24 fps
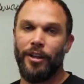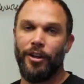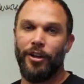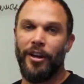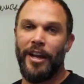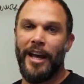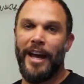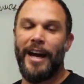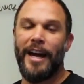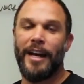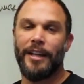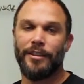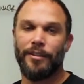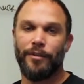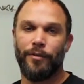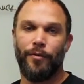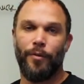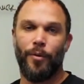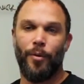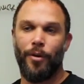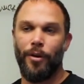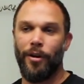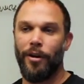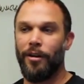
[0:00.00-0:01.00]
you're going to ask
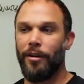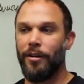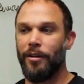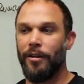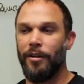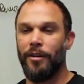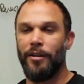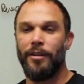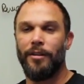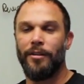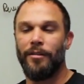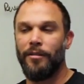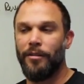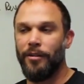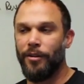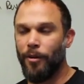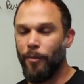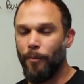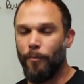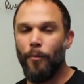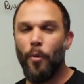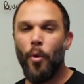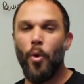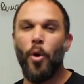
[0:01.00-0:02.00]
for you
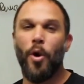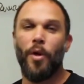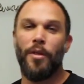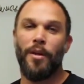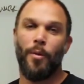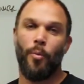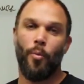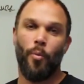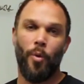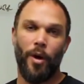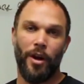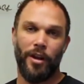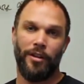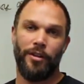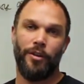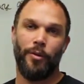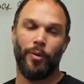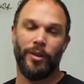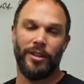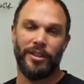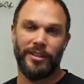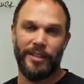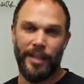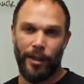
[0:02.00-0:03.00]
know, more than what you
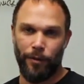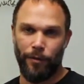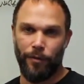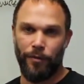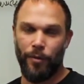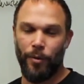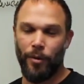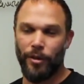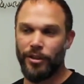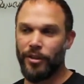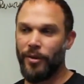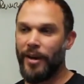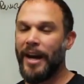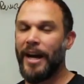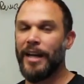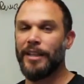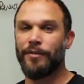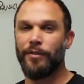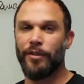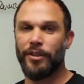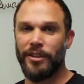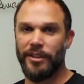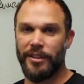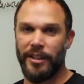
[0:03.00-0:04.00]
would settle for. So
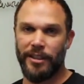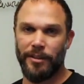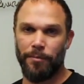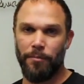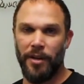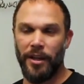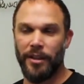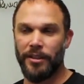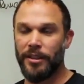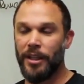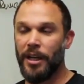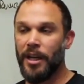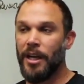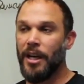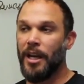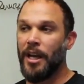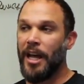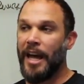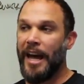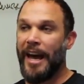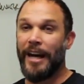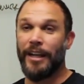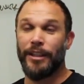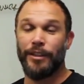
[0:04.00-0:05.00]
ask for six months.
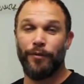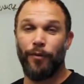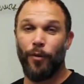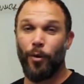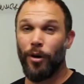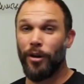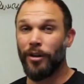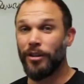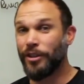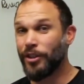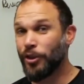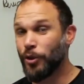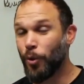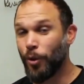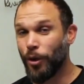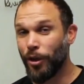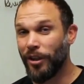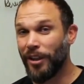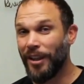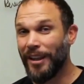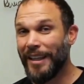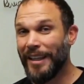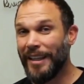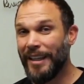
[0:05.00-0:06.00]
Ask for a shorter
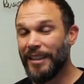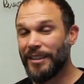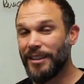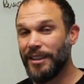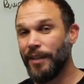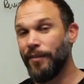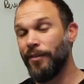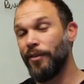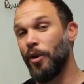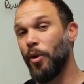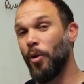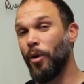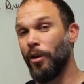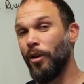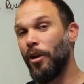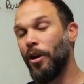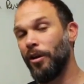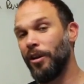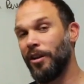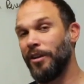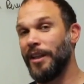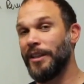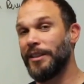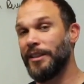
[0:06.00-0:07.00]
lease, even though a
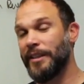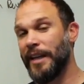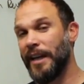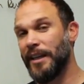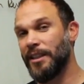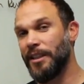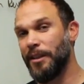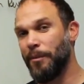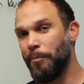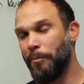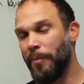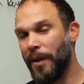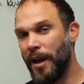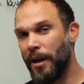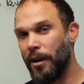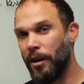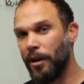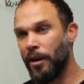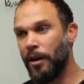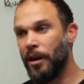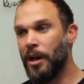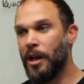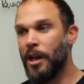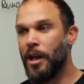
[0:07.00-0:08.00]
longer lease is actually
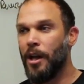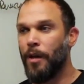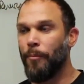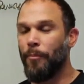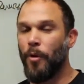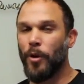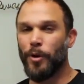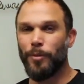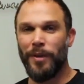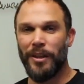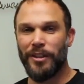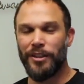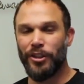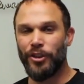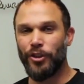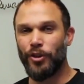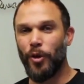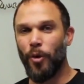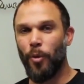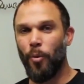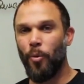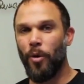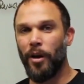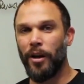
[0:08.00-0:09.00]
better. Most places
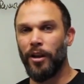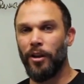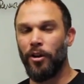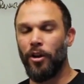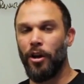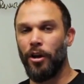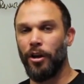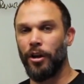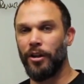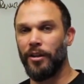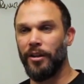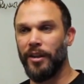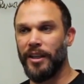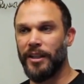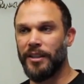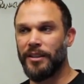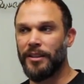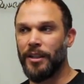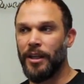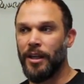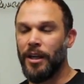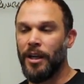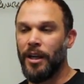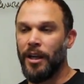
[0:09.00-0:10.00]
don't want a longer
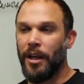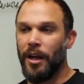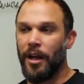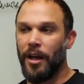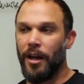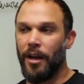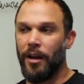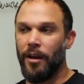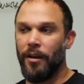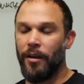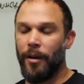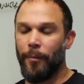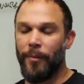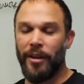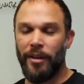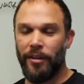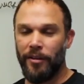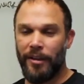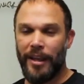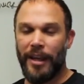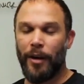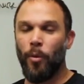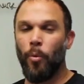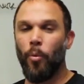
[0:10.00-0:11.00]
lease. Uh, I
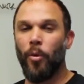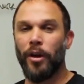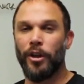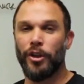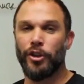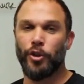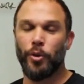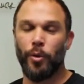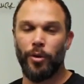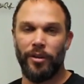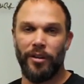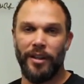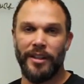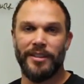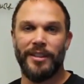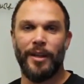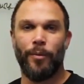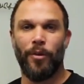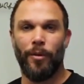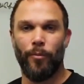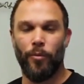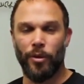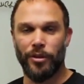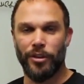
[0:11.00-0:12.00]
mean, they don't want a shorter lease, they
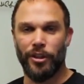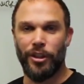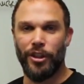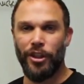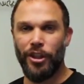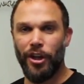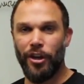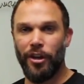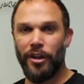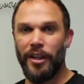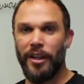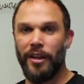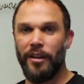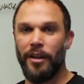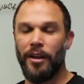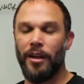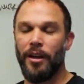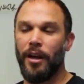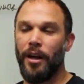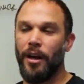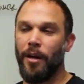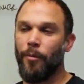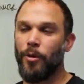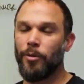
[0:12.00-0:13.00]
want more security.
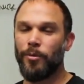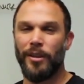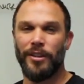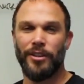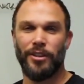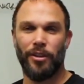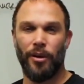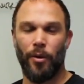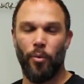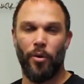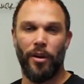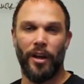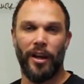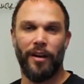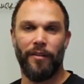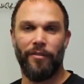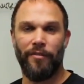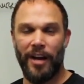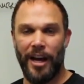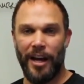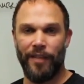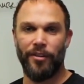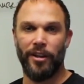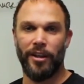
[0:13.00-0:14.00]
Uh, most places are gonna want like a
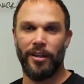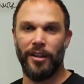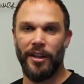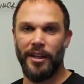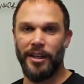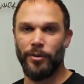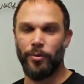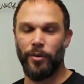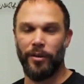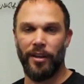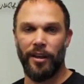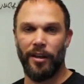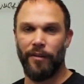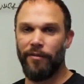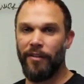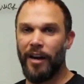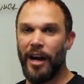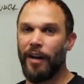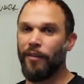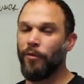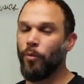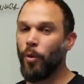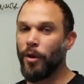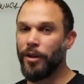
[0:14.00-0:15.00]
five-year lease with like
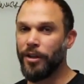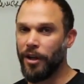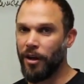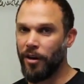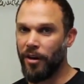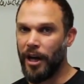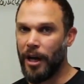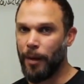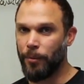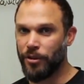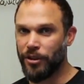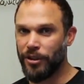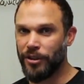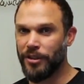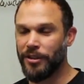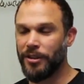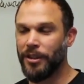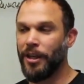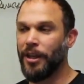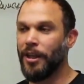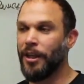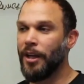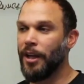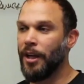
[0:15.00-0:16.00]
five one-year options.
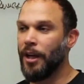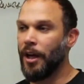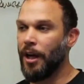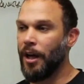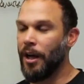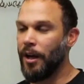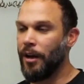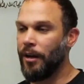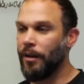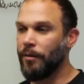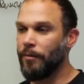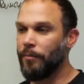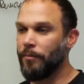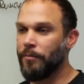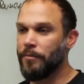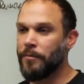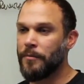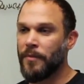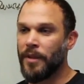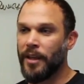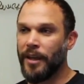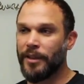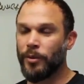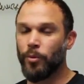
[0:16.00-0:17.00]
Um,
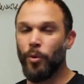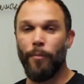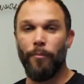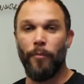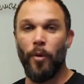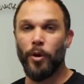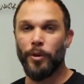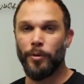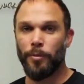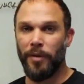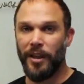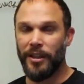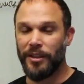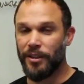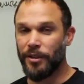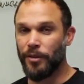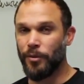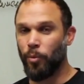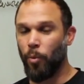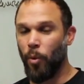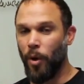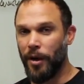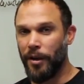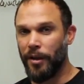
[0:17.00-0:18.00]
is what most
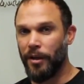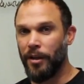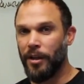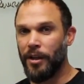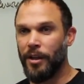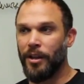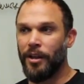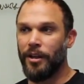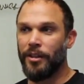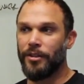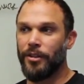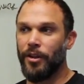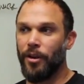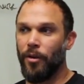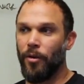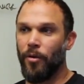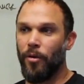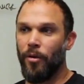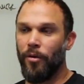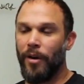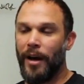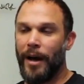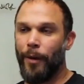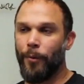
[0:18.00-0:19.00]
places want.
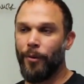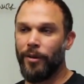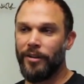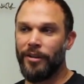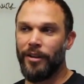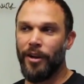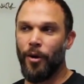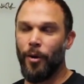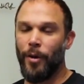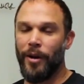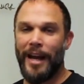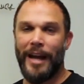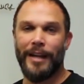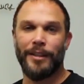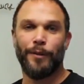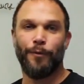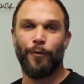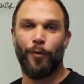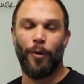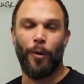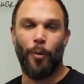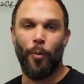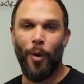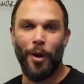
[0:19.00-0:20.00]
So I would go and ask them
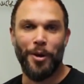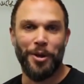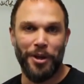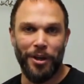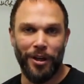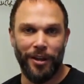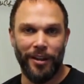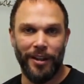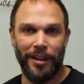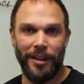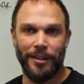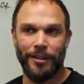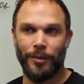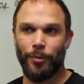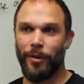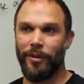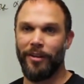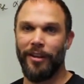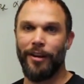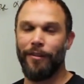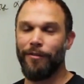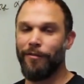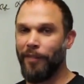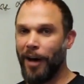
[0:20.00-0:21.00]
for a one-year lease with
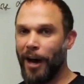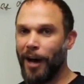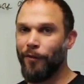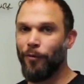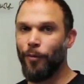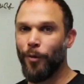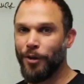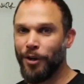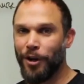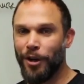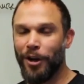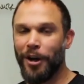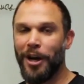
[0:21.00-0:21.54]
like five one-year